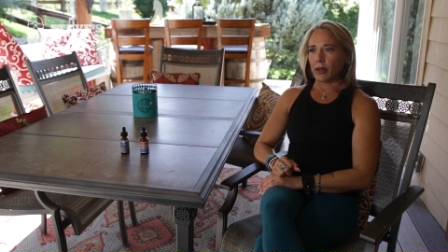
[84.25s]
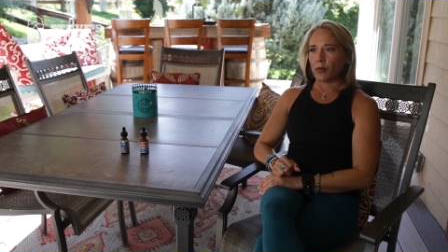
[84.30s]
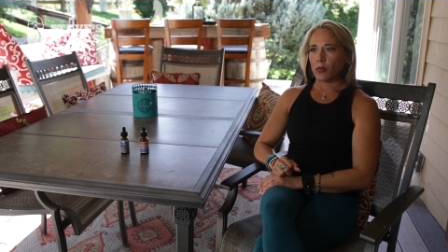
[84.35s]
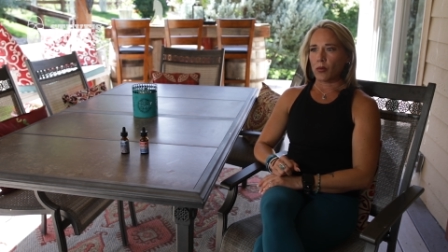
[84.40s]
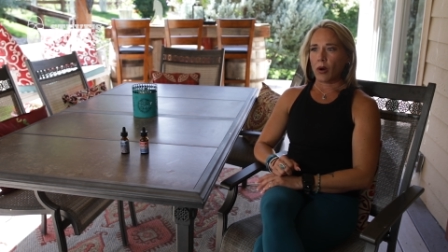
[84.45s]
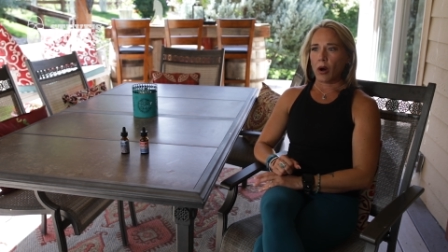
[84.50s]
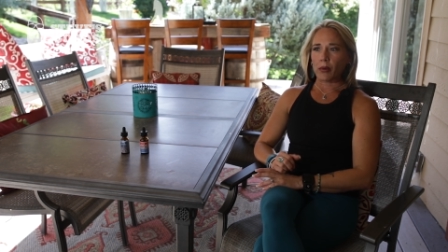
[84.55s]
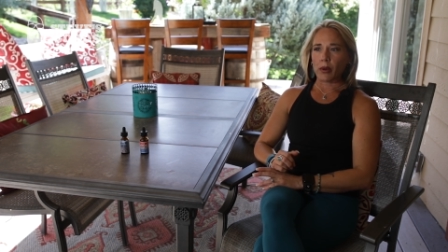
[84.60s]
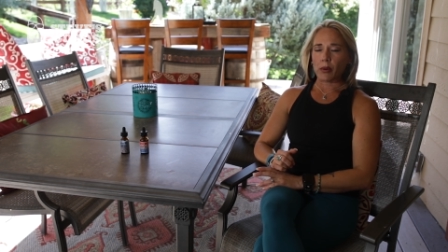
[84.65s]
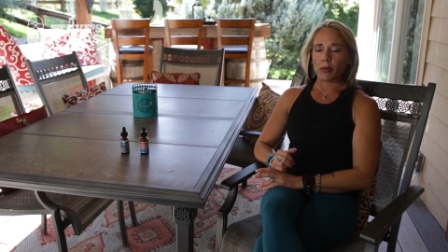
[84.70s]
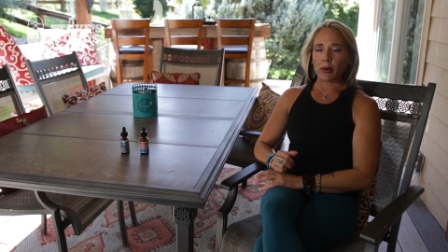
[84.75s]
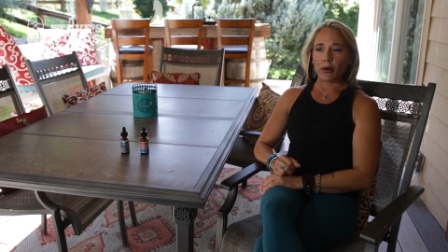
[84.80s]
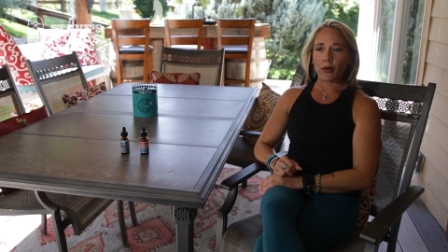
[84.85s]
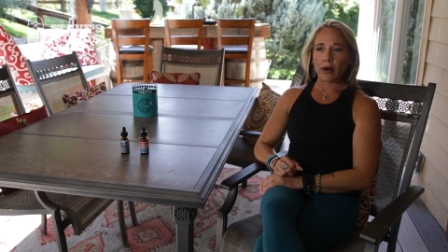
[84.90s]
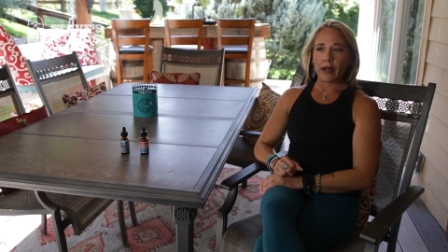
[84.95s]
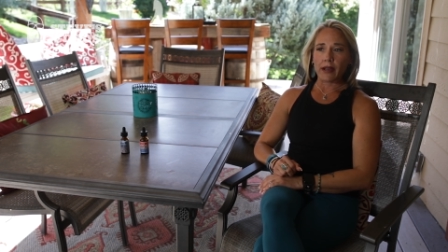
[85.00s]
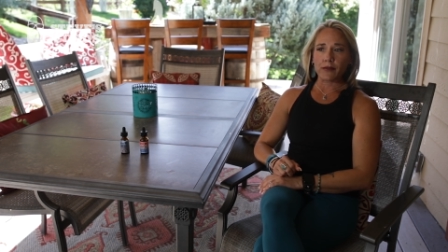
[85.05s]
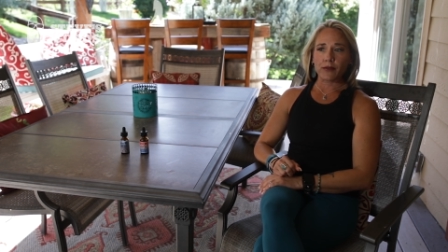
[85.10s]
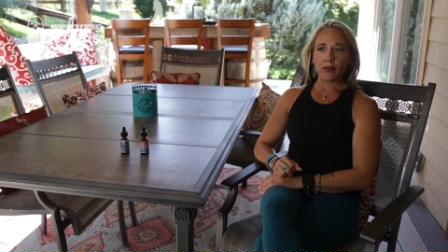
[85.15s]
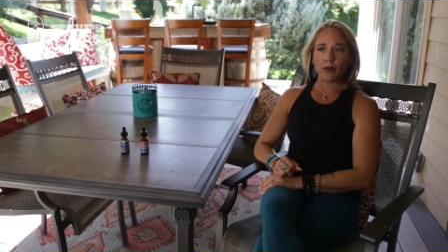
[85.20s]
while we were
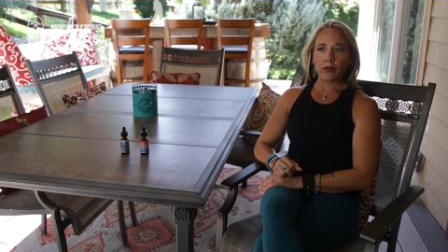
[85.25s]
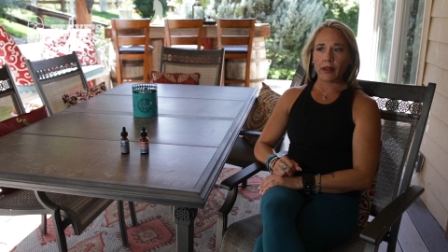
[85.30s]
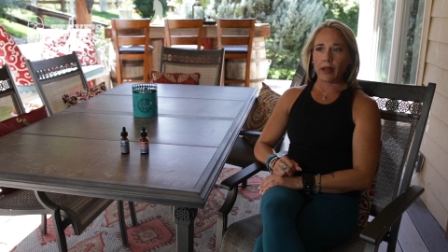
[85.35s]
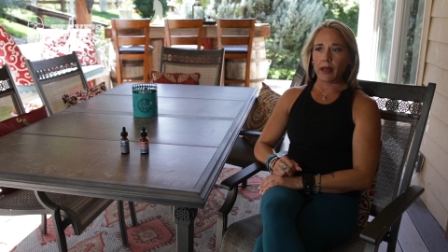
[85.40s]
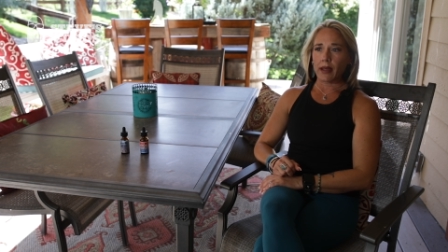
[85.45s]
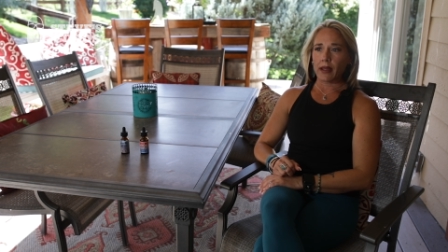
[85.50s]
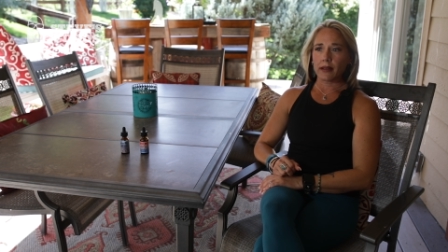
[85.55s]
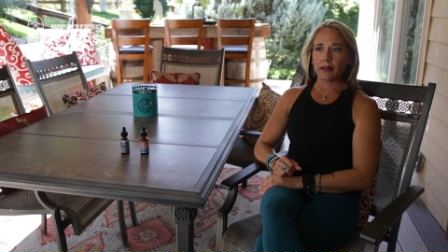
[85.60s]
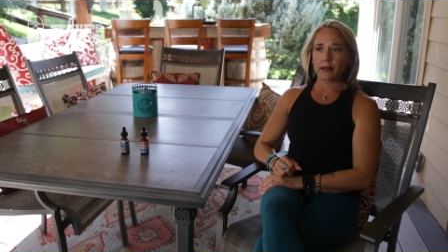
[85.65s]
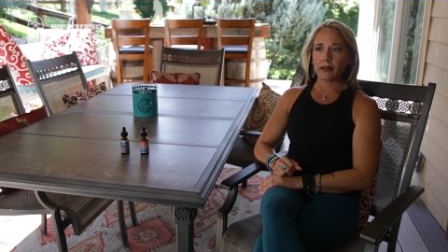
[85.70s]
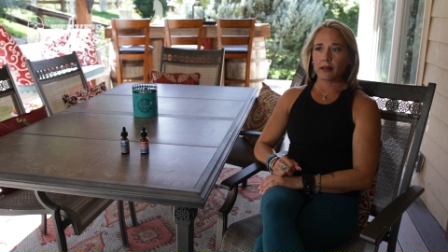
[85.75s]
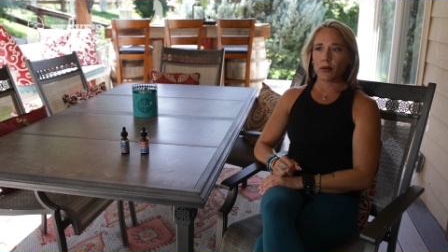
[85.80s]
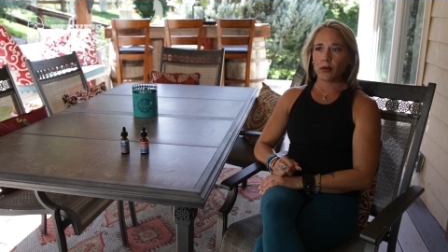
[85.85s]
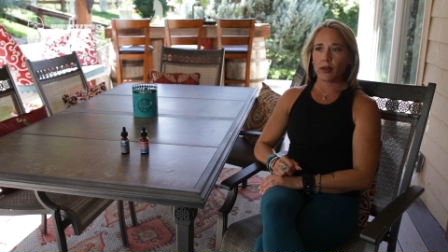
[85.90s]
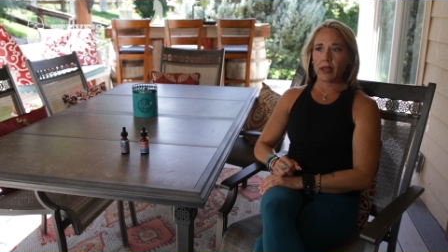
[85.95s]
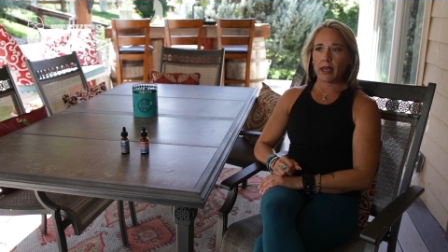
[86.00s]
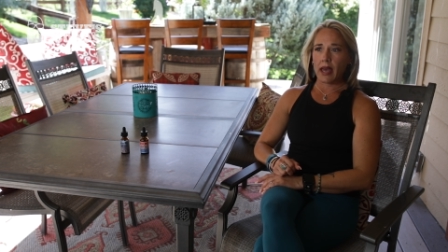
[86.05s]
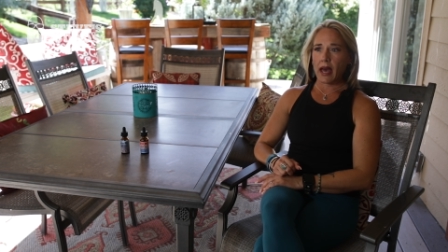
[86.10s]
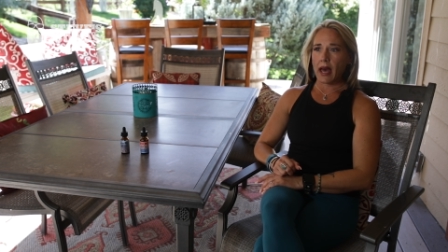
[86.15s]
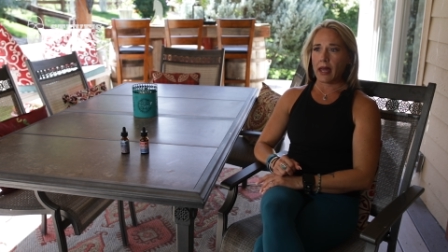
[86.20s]
grateful that
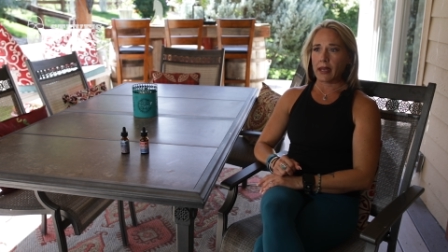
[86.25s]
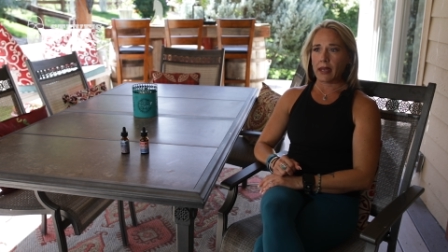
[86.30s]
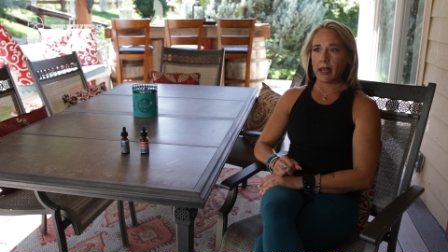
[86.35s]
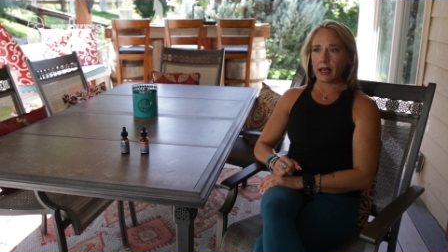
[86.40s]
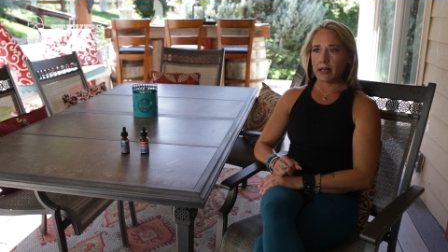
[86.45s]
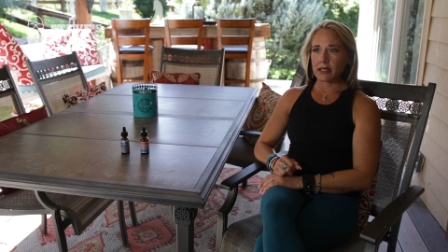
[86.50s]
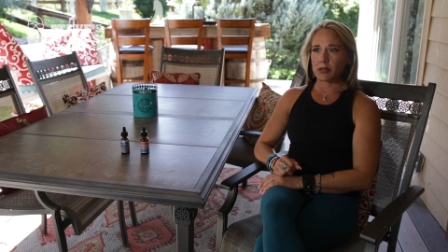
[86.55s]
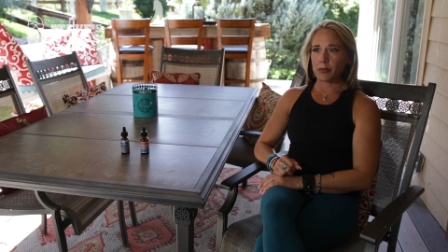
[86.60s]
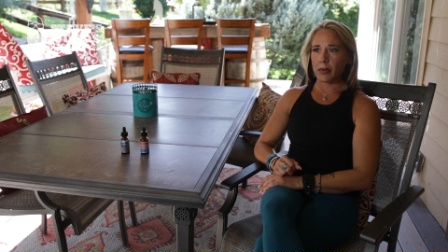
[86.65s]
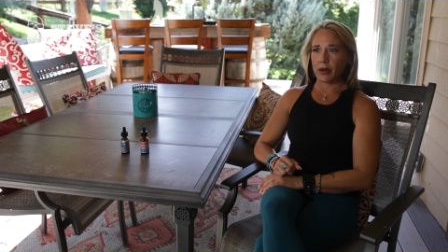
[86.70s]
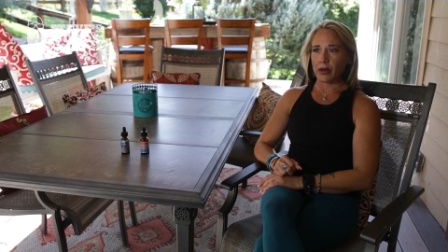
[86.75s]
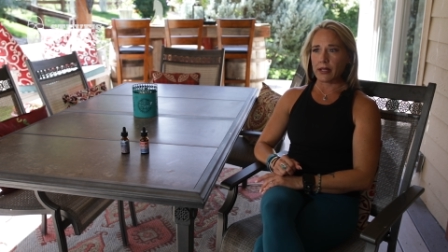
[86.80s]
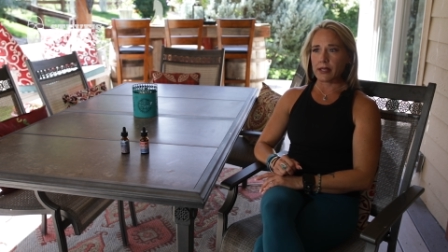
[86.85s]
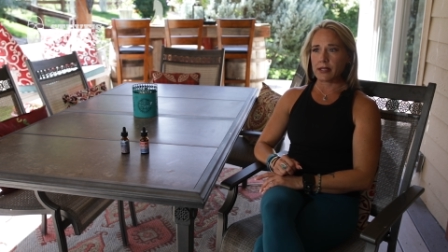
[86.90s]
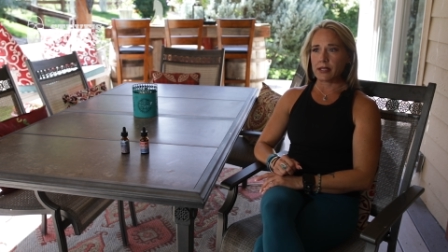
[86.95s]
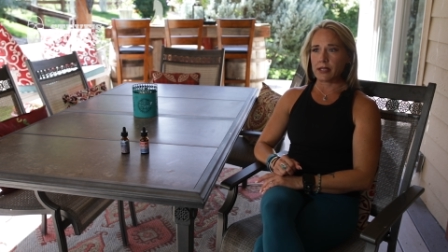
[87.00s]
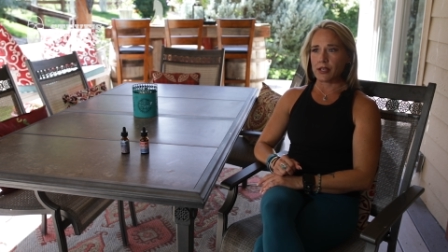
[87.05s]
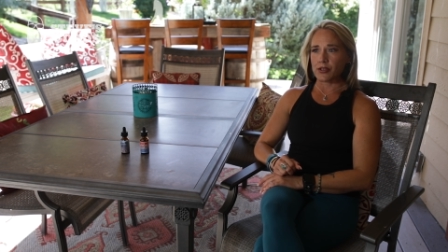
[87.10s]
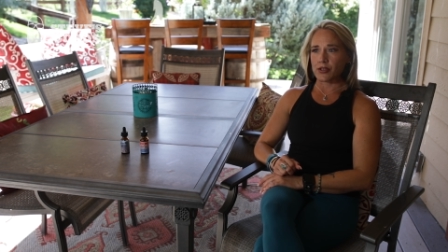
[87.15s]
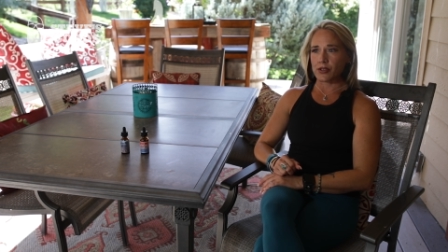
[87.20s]
he hadn't
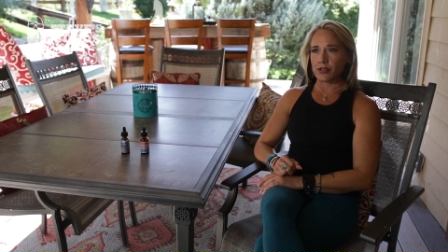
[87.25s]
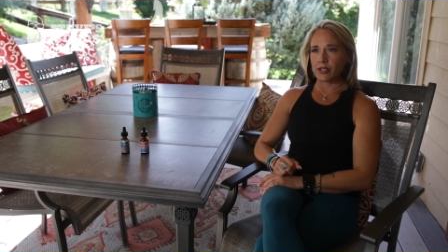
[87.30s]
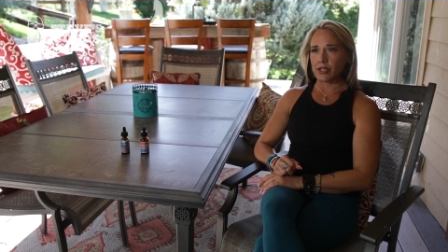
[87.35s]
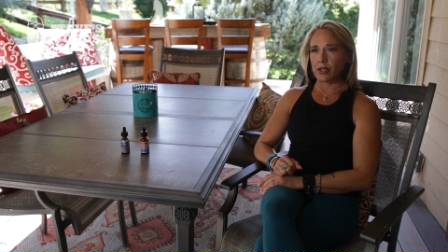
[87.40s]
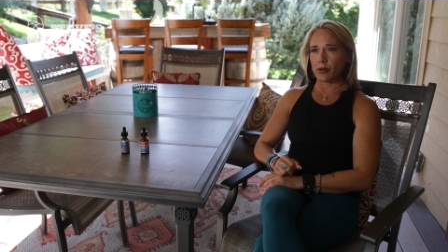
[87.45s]
experienced seizures,